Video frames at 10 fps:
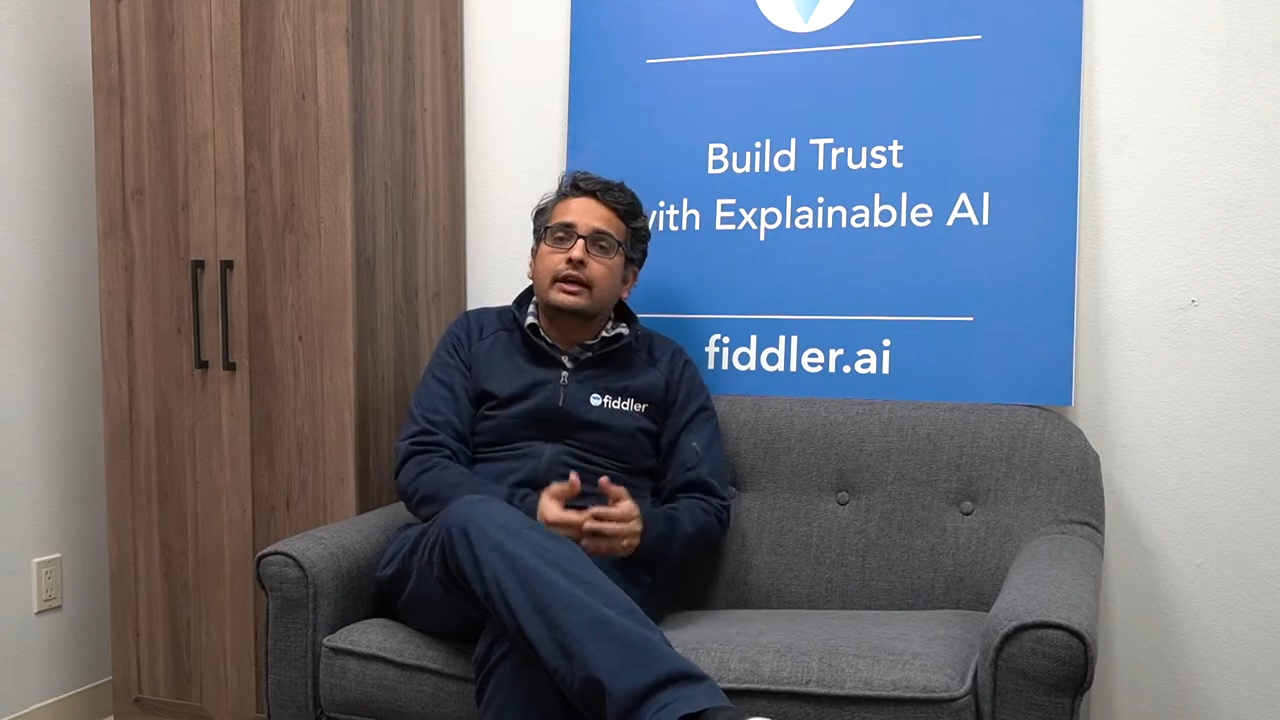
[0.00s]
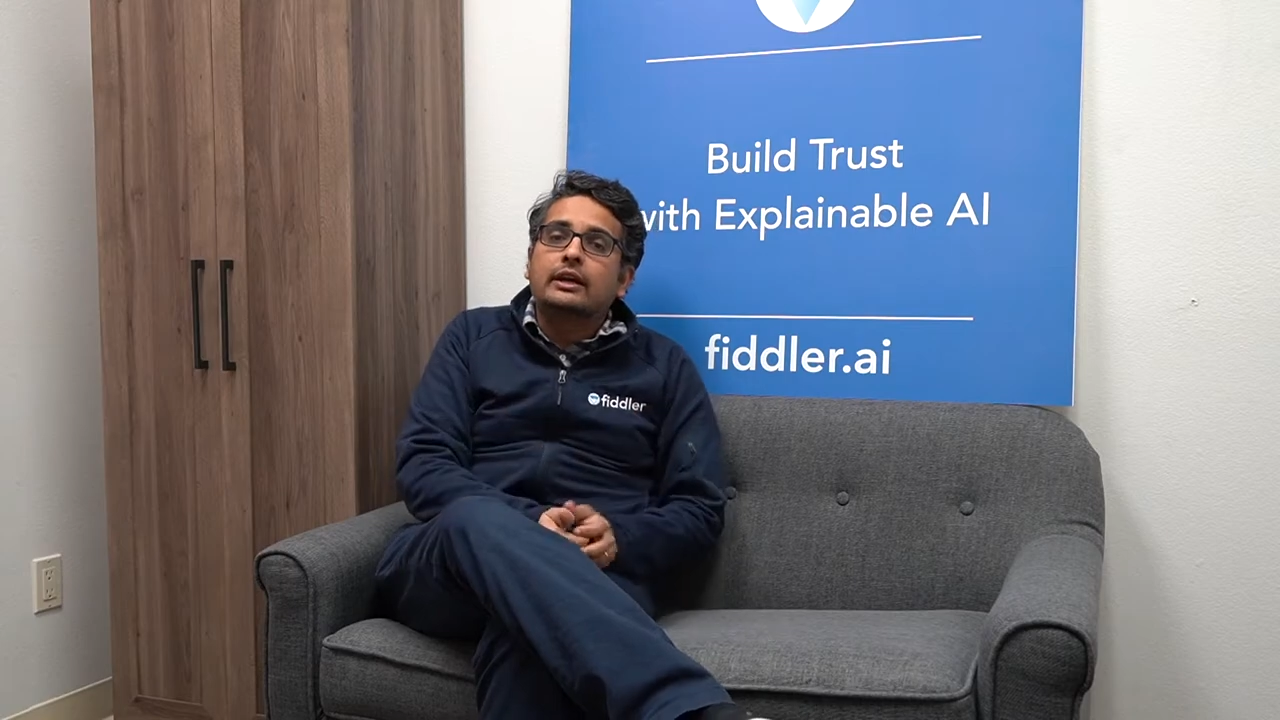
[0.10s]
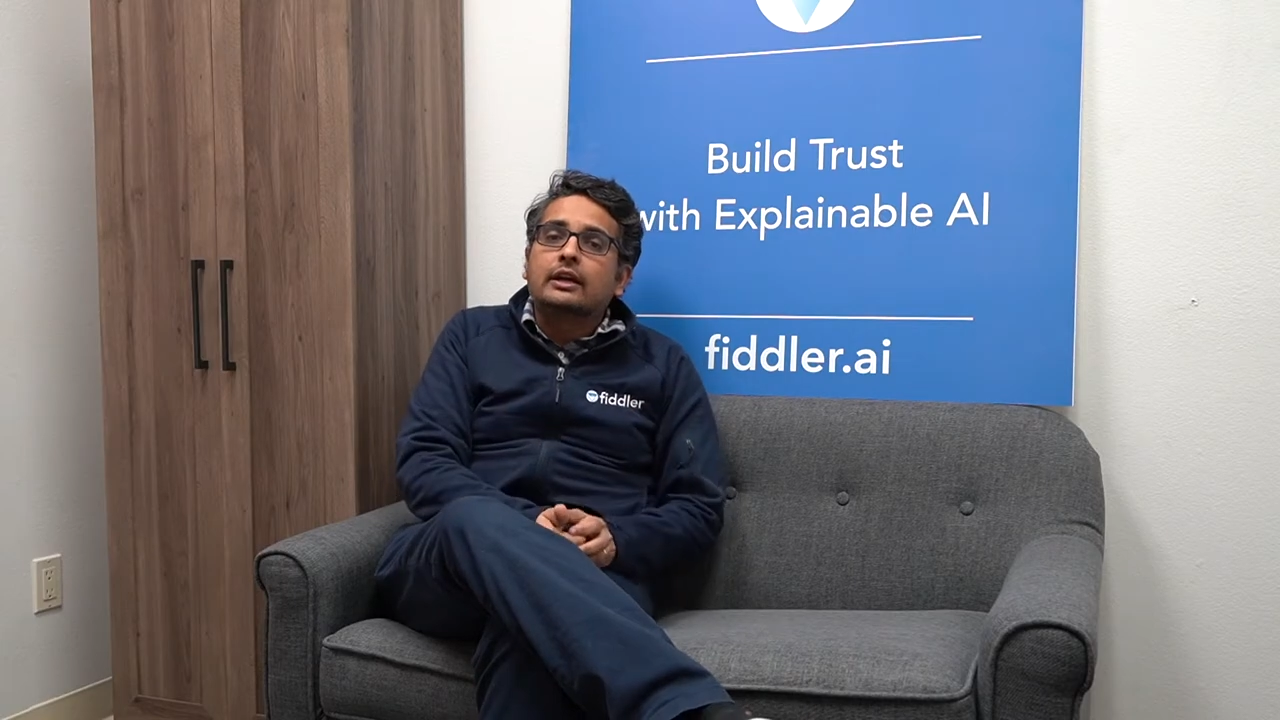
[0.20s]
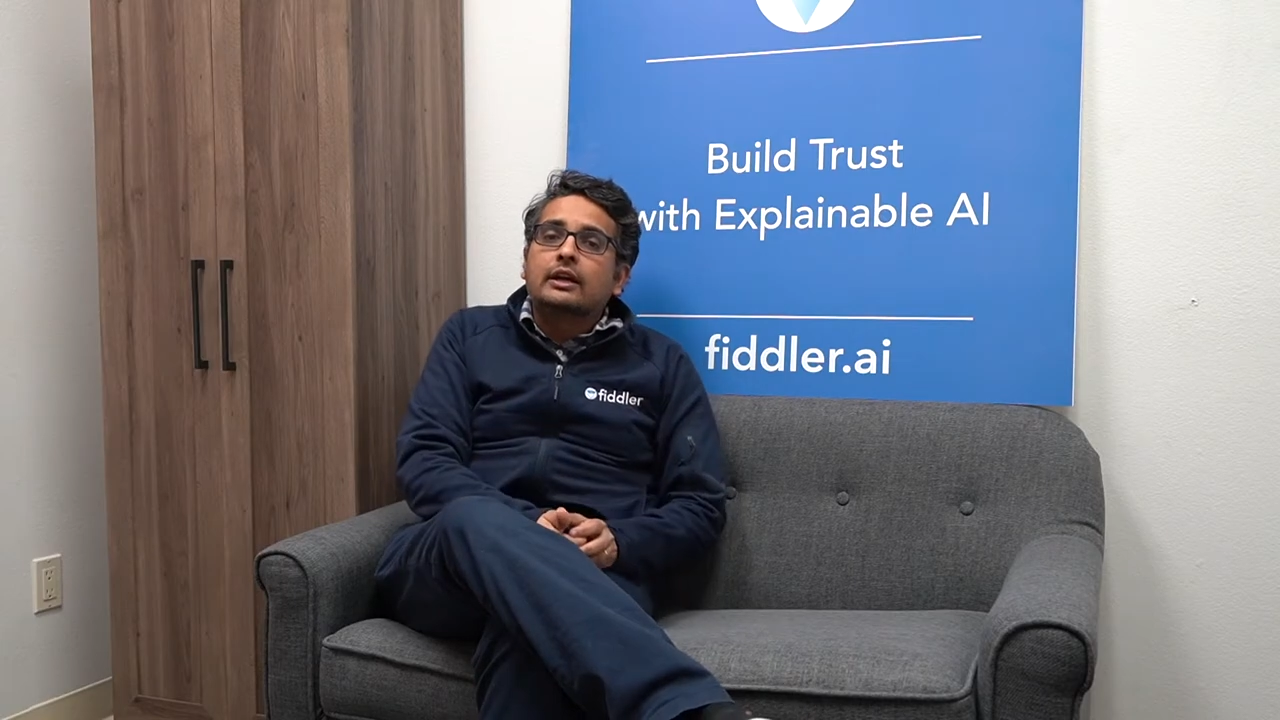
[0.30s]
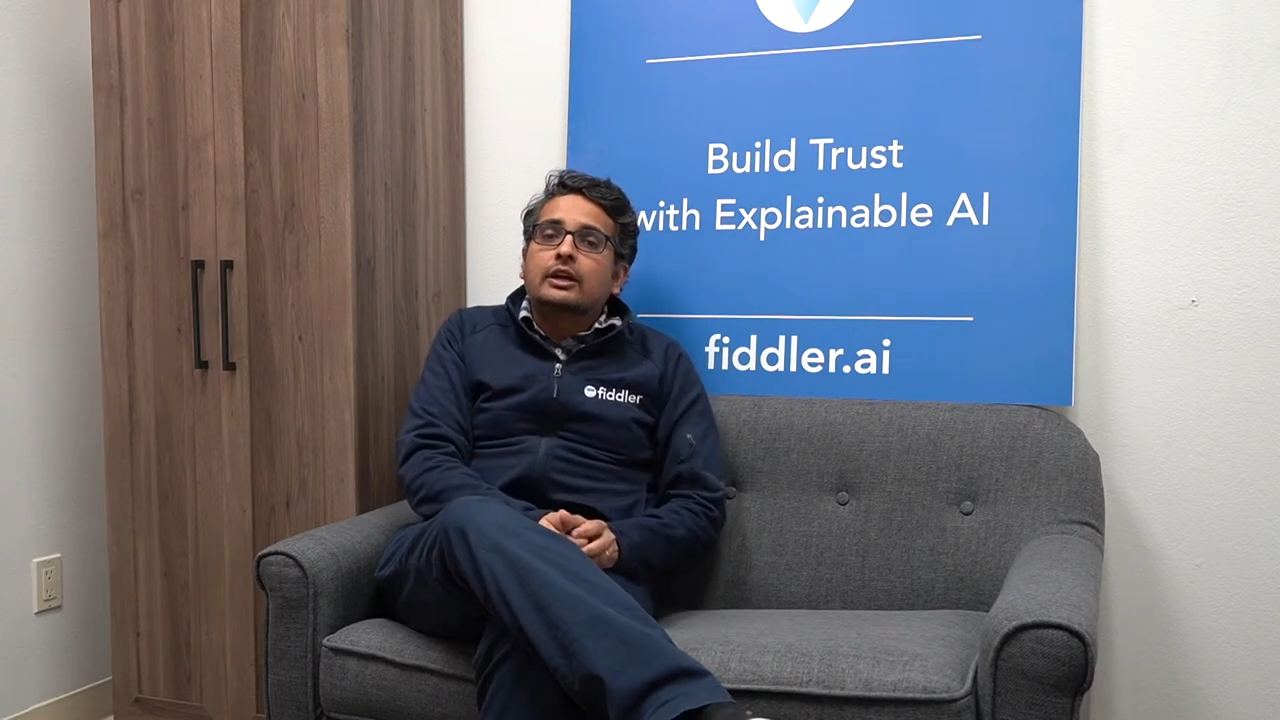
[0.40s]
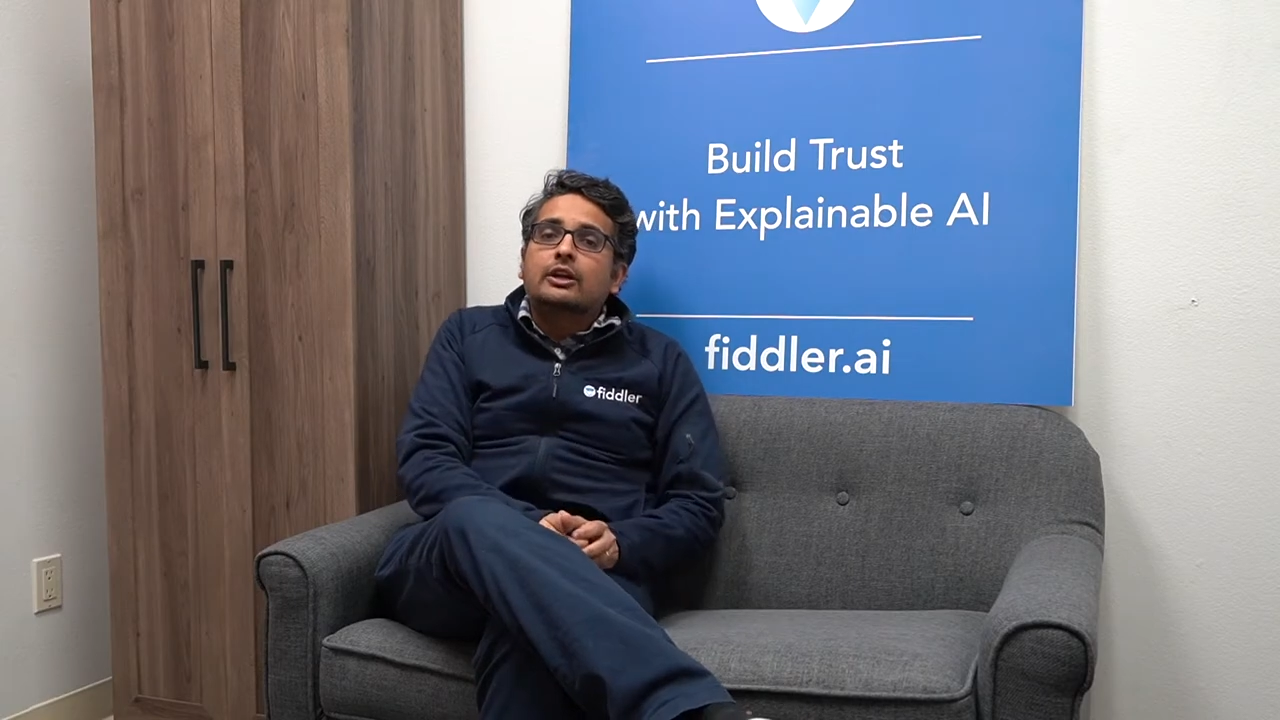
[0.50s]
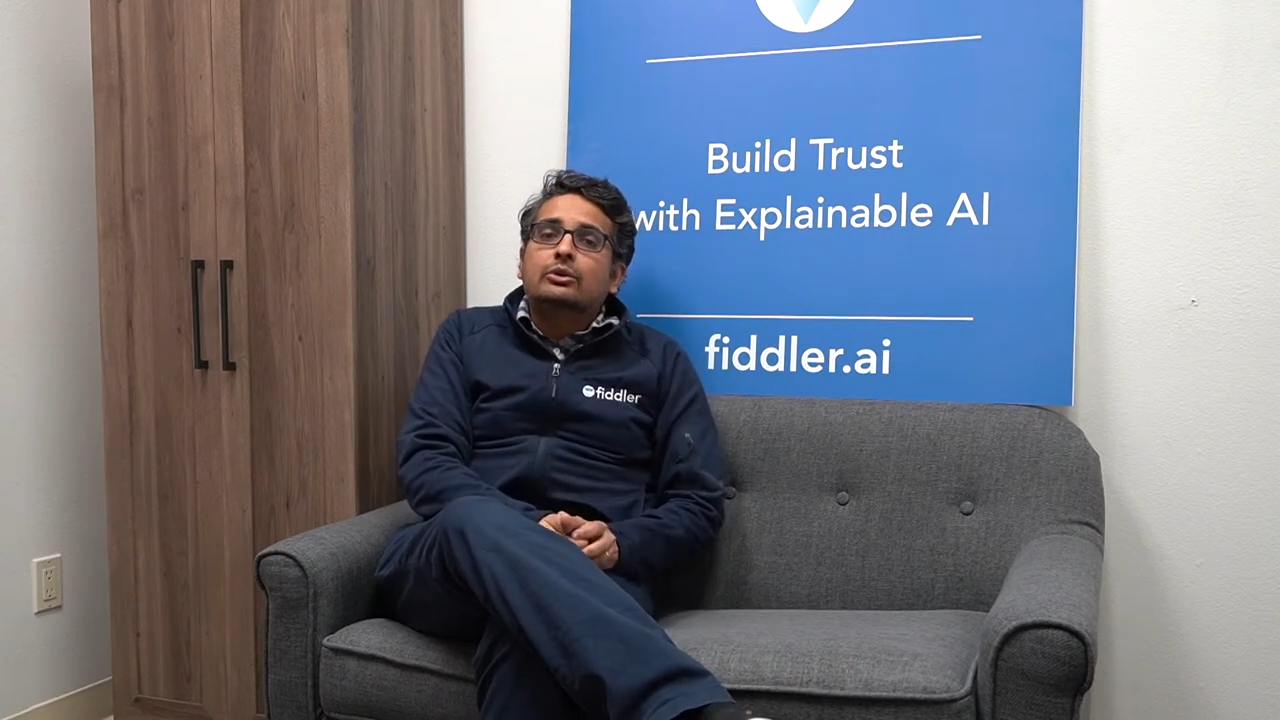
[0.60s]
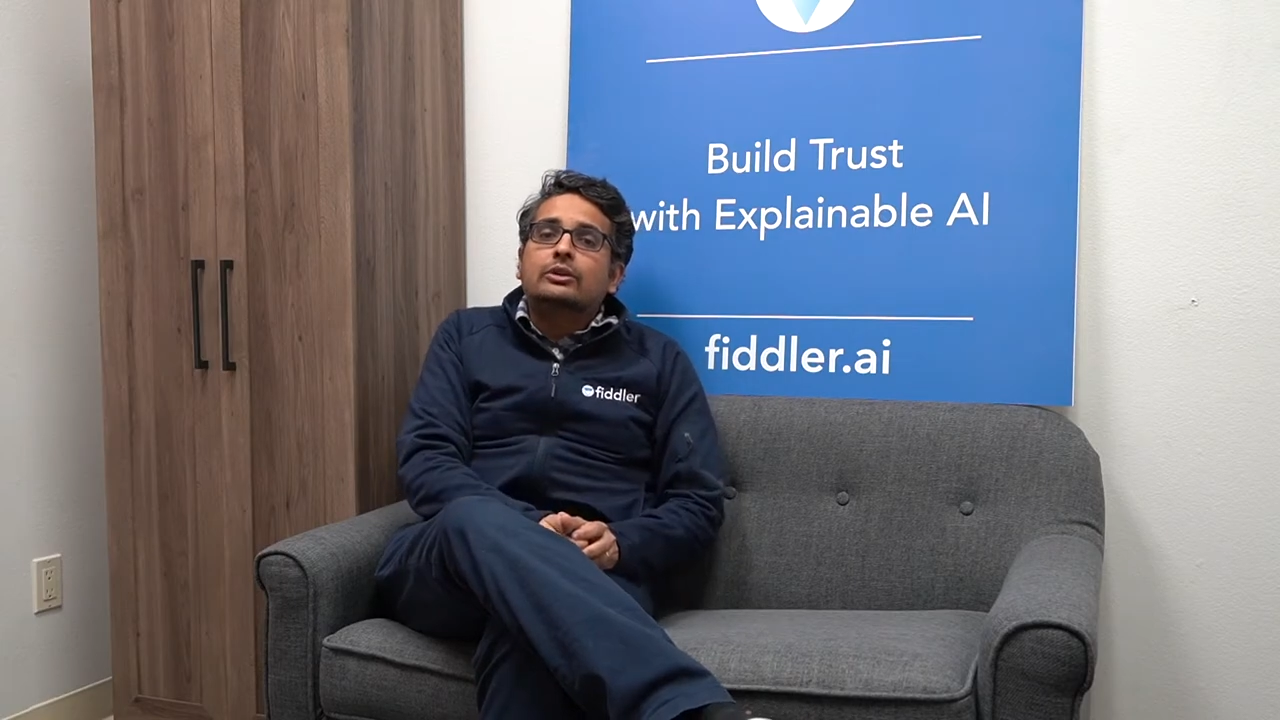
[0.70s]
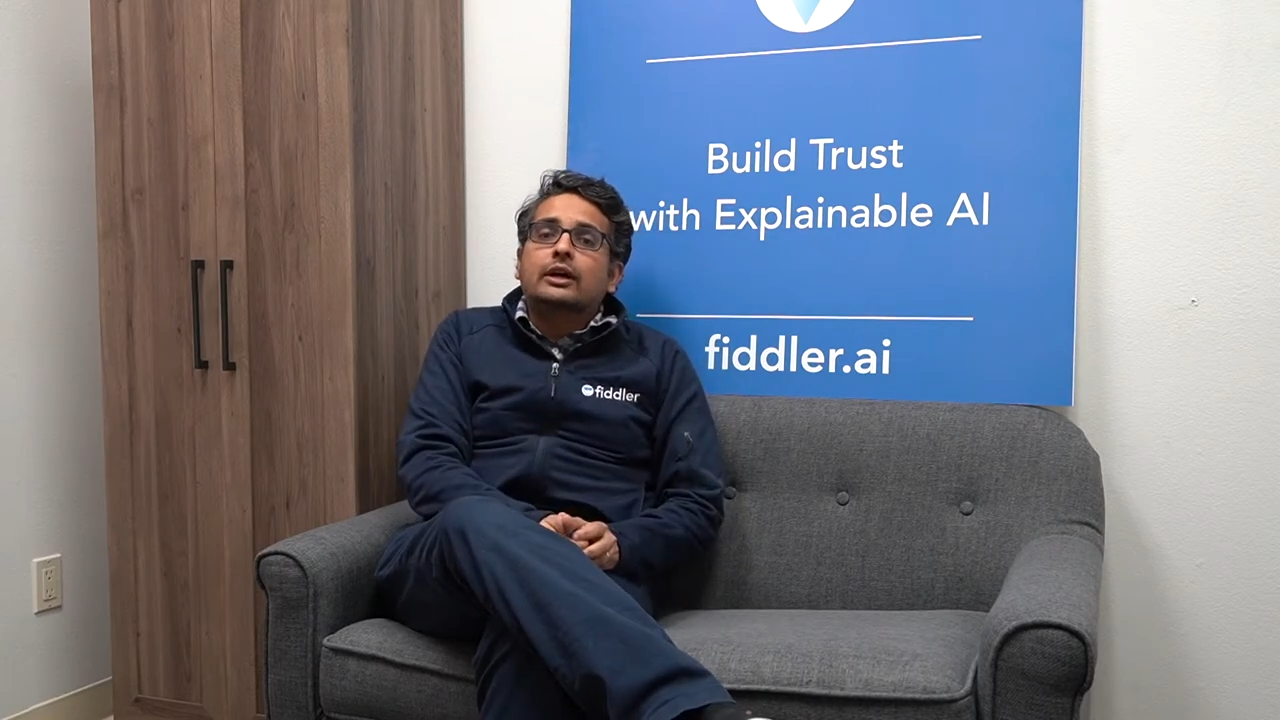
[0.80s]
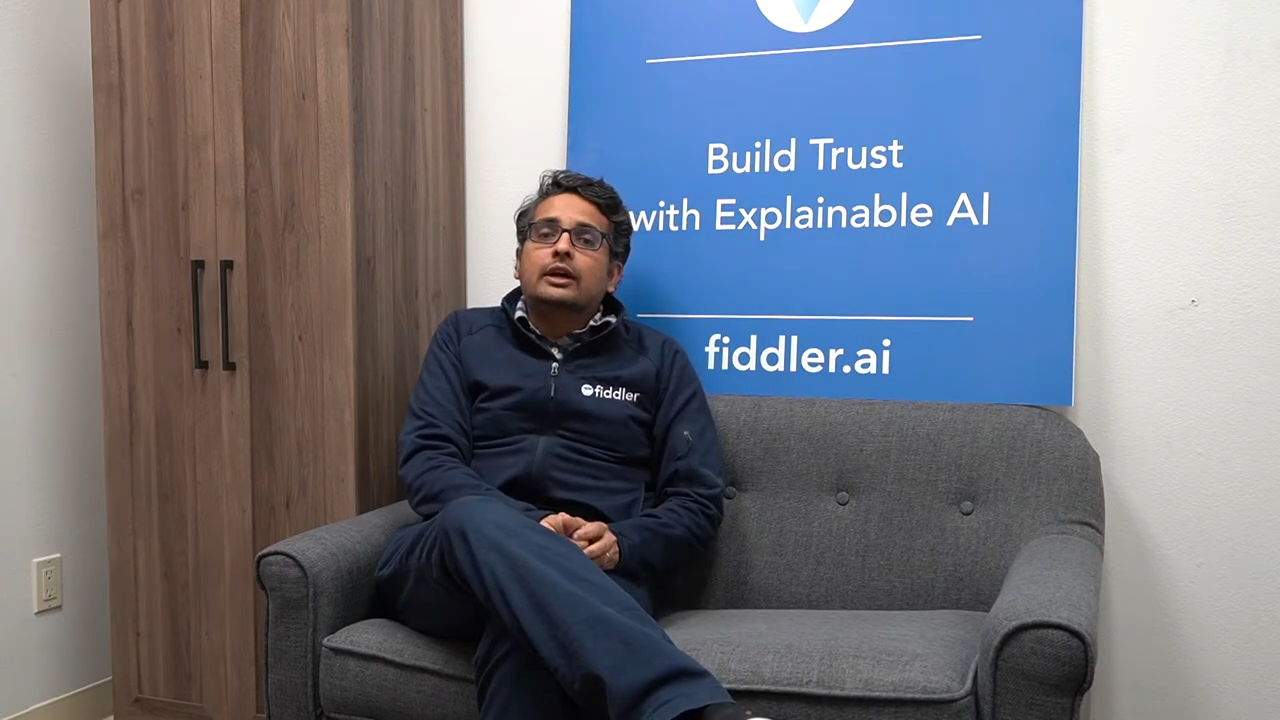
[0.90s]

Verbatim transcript: that, you know, the,